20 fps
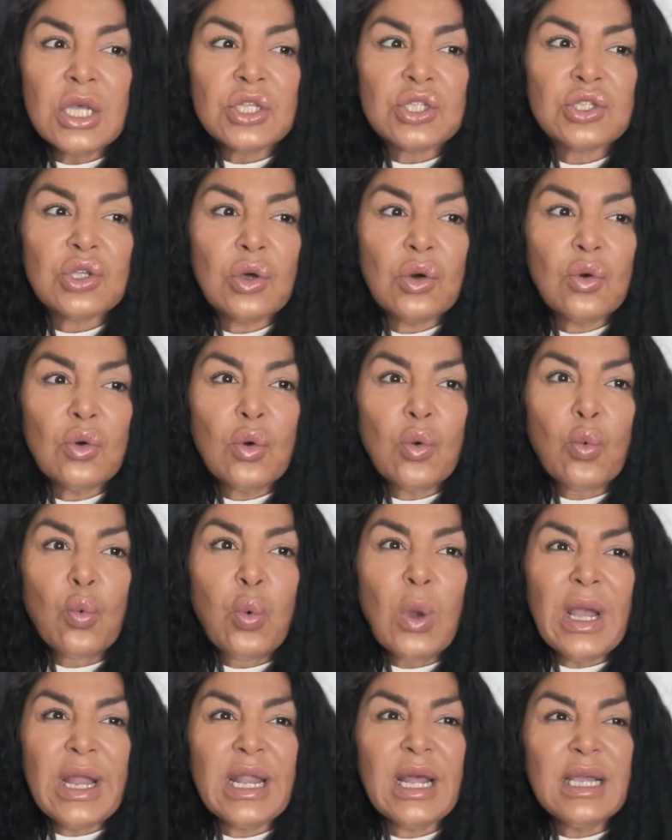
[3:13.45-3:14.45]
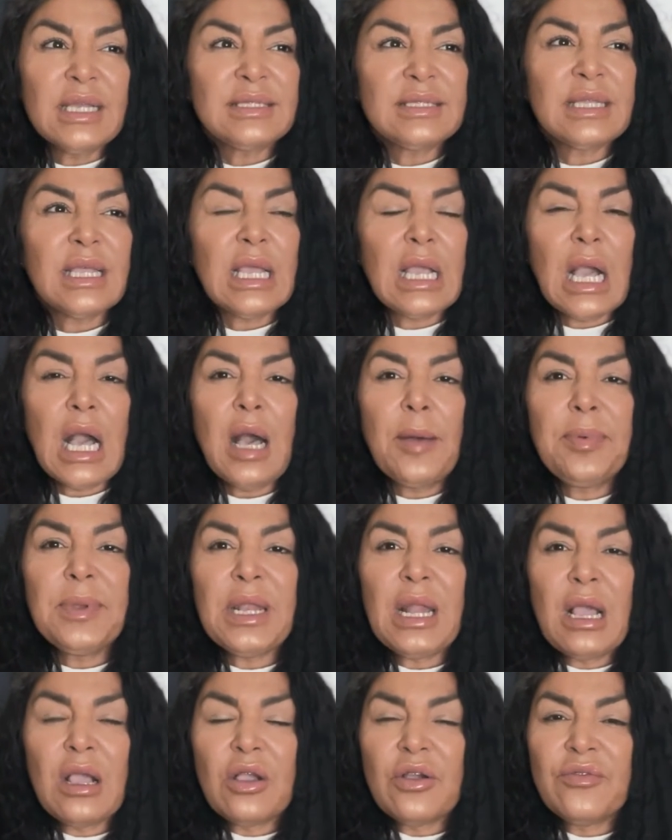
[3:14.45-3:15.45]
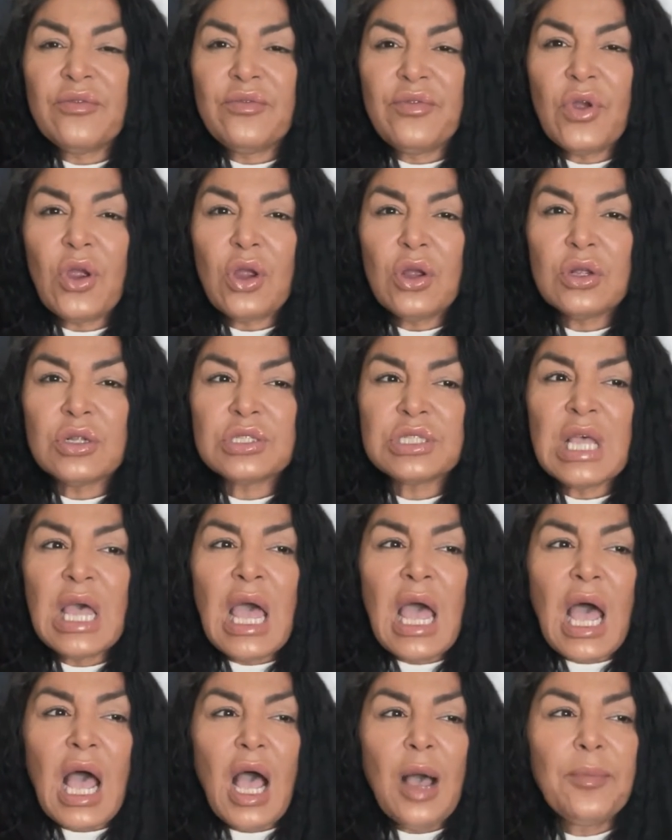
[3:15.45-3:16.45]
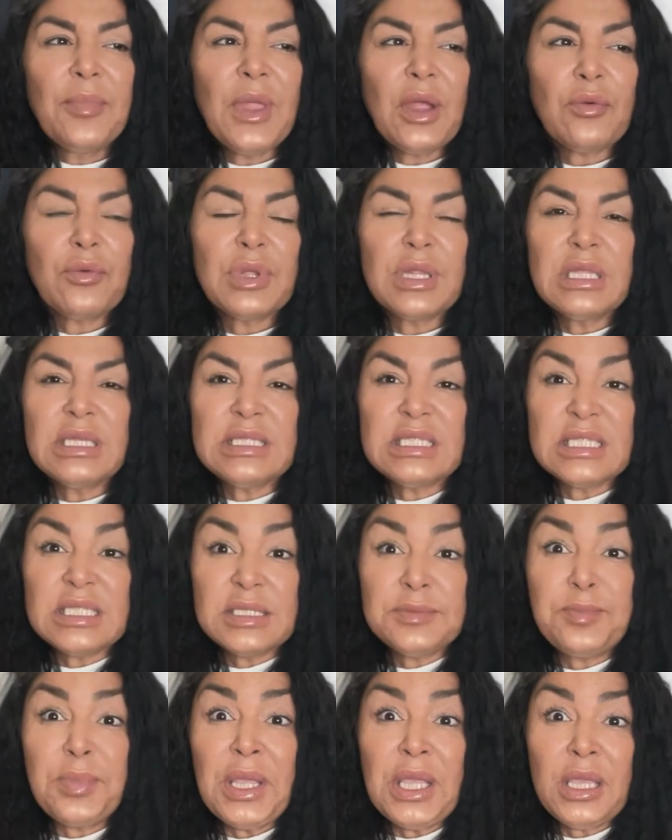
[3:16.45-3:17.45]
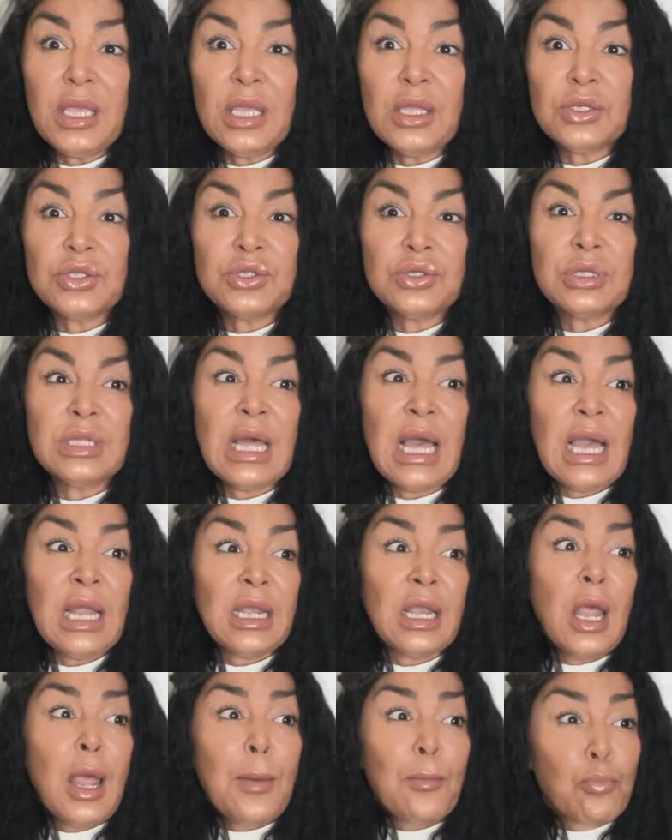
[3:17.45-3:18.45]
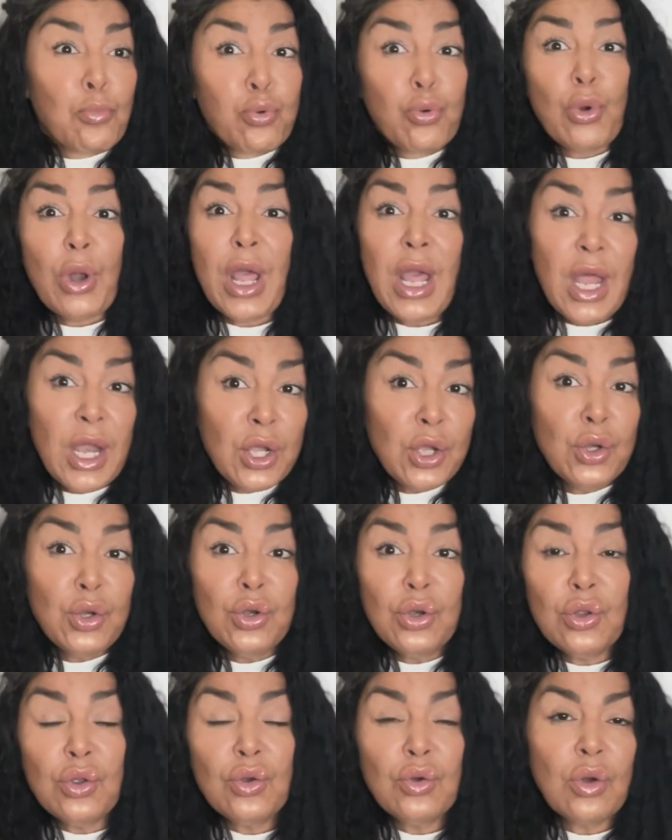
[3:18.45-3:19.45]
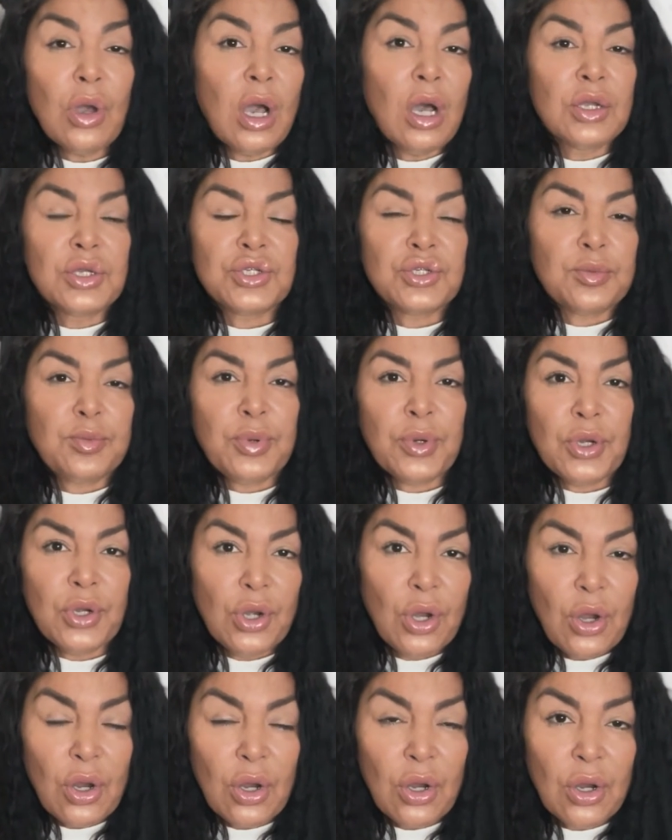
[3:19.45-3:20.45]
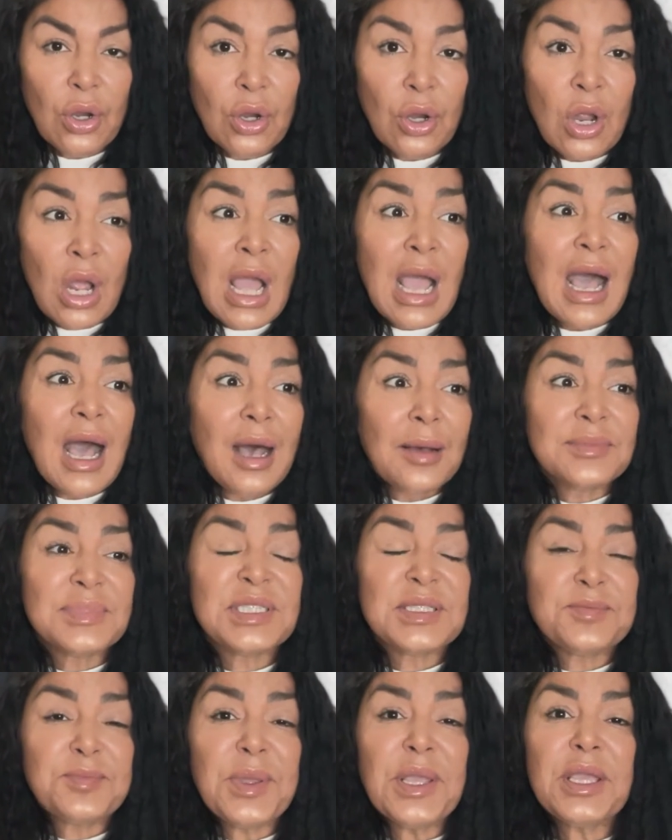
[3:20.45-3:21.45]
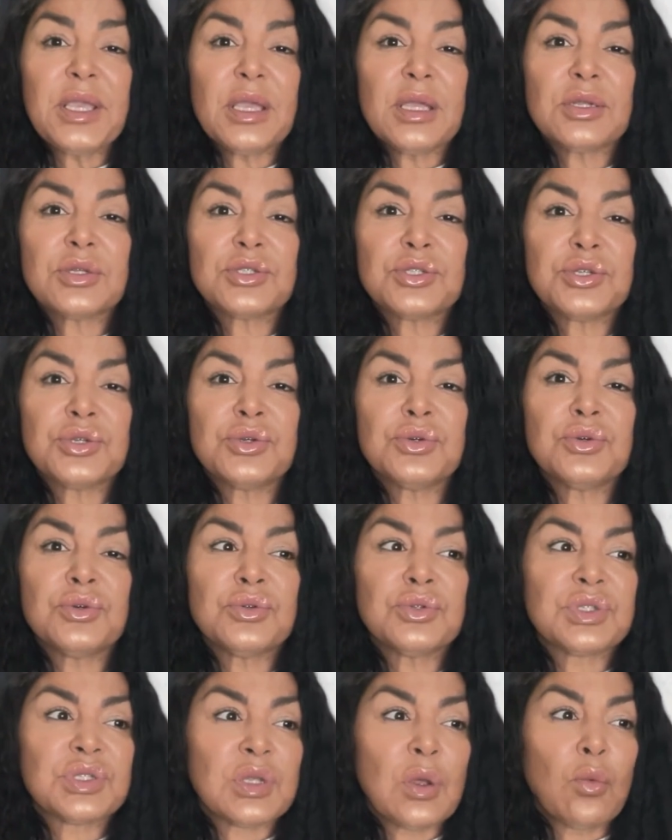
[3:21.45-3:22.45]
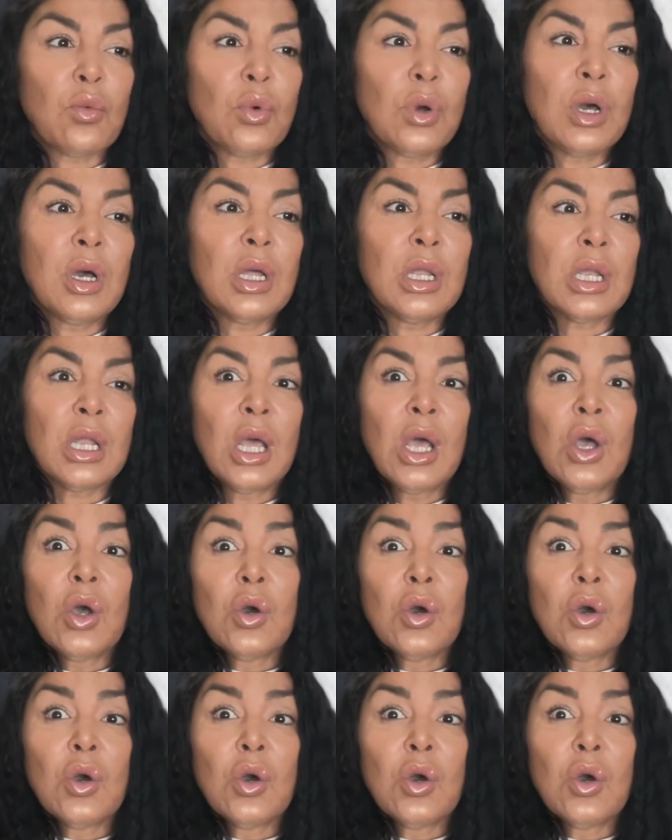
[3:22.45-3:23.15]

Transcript: So when I say copy that converts, I'm not really speaking to that brand new entrepreneur. I'm speaking to someone